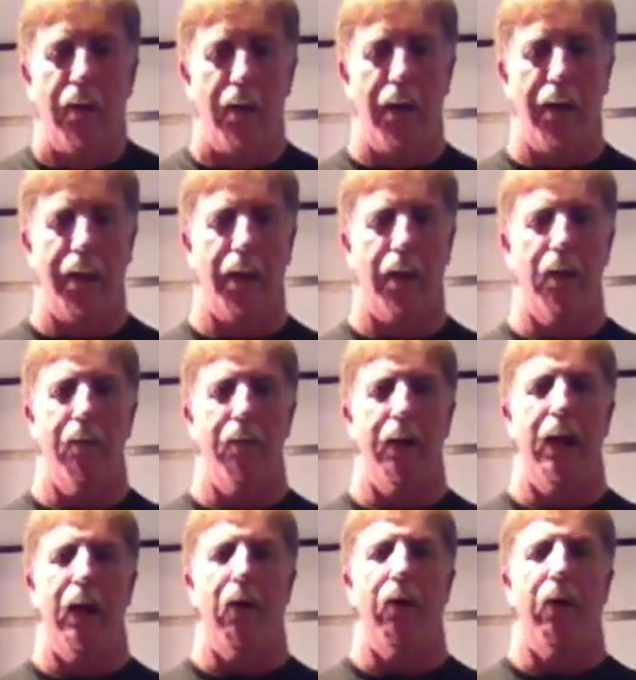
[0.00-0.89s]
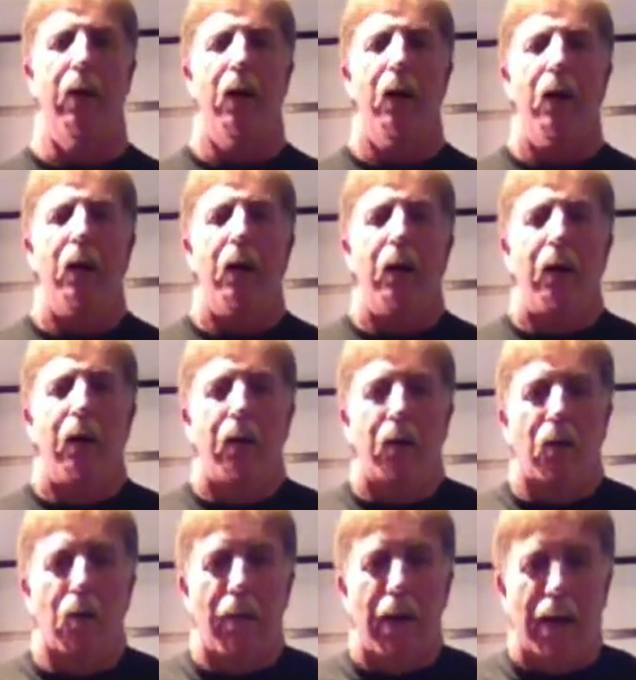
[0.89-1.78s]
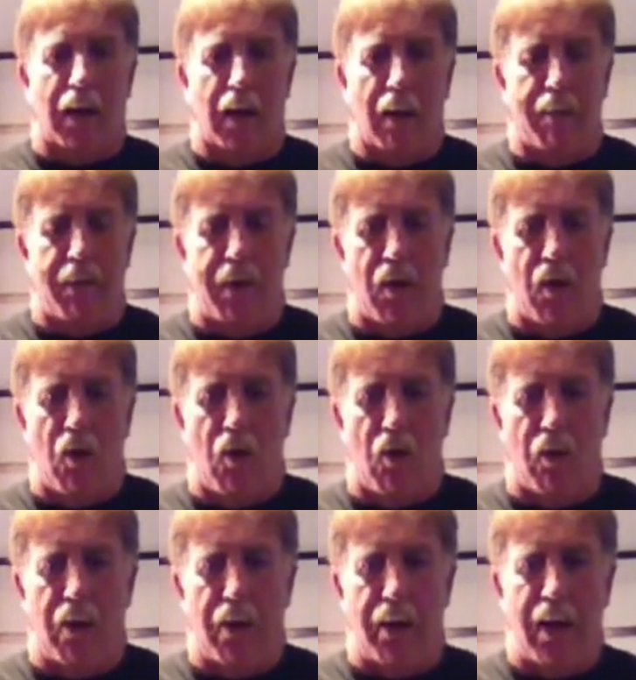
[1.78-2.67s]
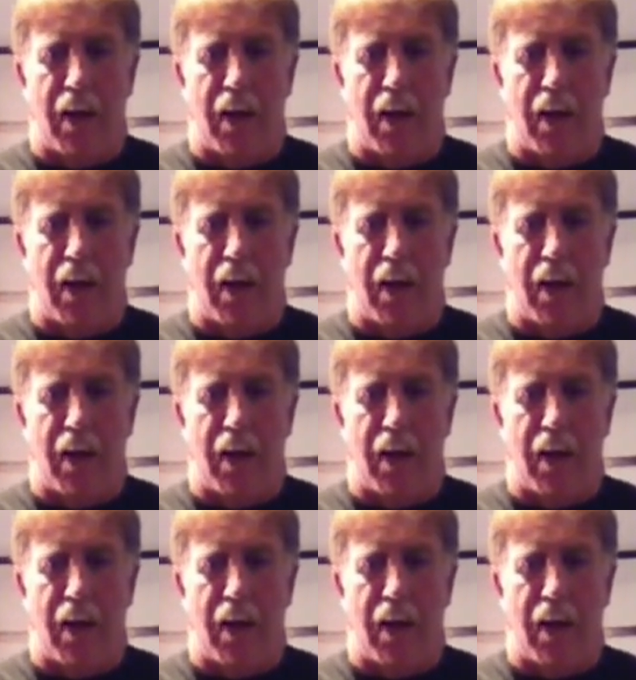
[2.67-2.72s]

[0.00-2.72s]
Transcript: and then come down. Go back up and hold.